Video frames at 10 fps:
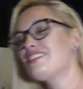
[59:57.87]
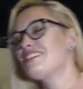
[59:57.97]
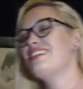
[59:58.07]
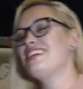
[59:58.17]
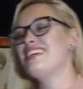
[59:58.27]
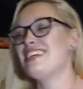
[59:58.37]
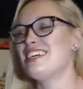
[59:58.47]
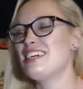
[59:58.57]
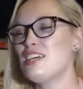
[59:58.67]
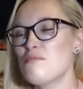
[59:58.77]
Just
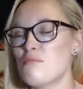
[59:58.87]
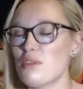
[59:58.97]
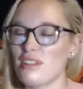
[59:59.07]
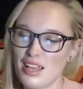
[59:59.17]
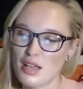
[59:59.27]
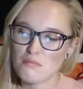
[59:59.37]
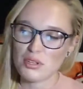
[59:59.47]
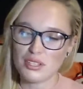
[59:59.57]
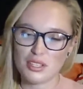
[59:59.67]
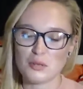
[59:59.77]
put
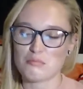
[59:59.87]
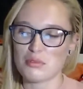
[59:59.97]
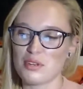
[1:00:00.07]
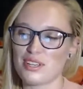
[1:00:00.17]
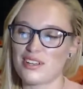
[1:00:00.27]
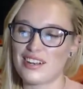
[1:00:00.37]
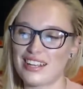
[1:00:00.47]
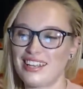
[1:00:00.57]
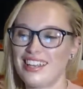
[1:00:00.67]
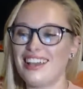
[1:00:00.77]
a little booty
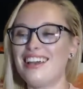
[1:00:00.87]
on it.